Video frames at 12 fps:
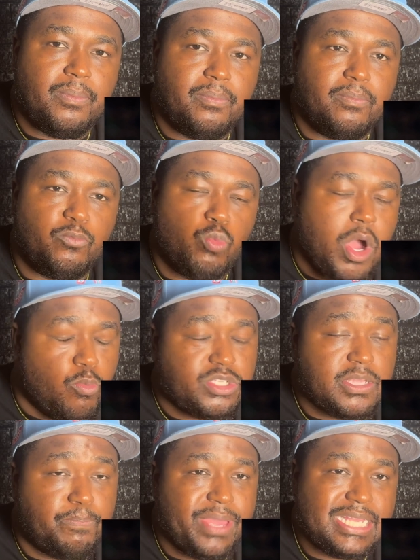one was
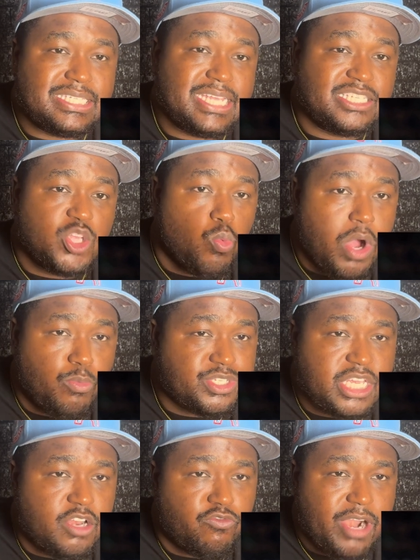a pick 6 and one was
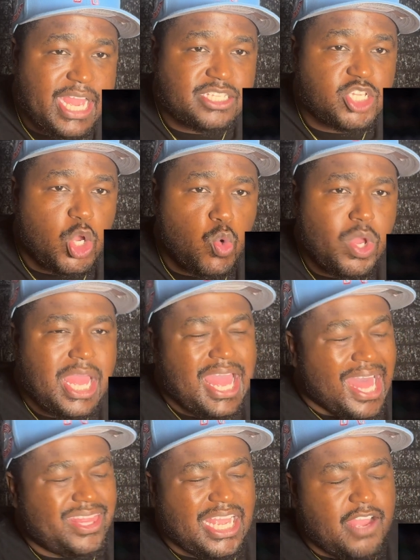in the red zone.
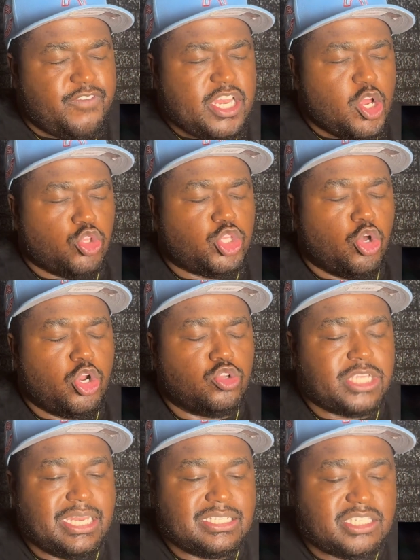I think if he don't throw those
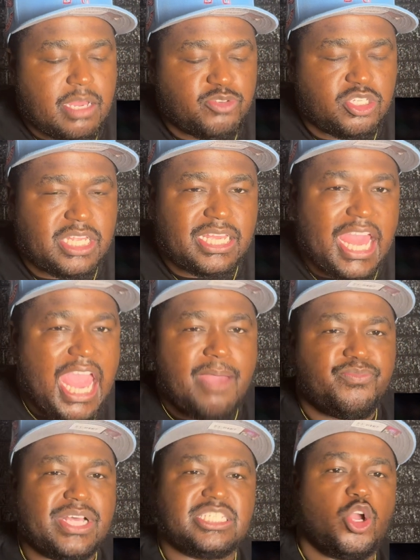interceptions, the game
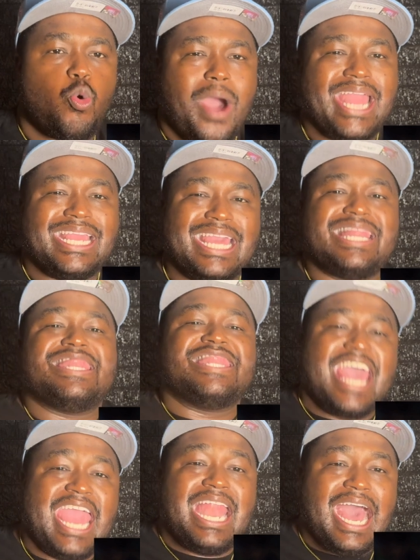doesn't quite get
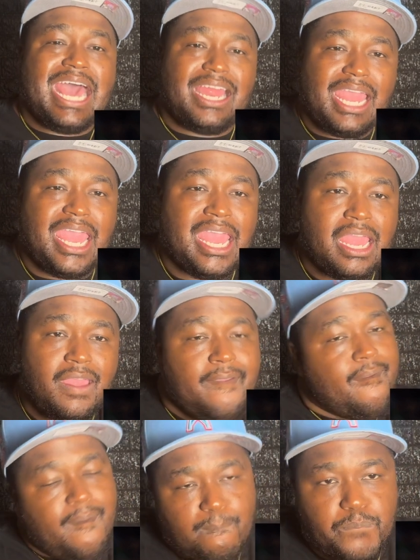that out of hand.
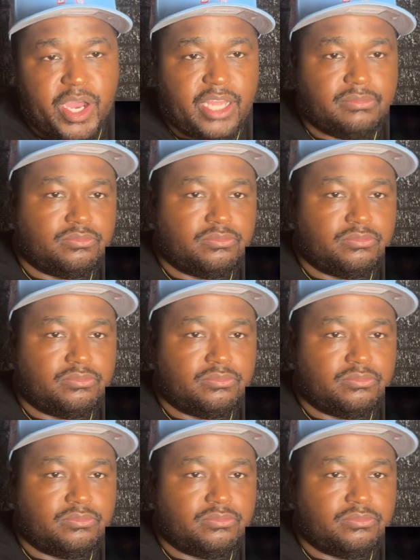But,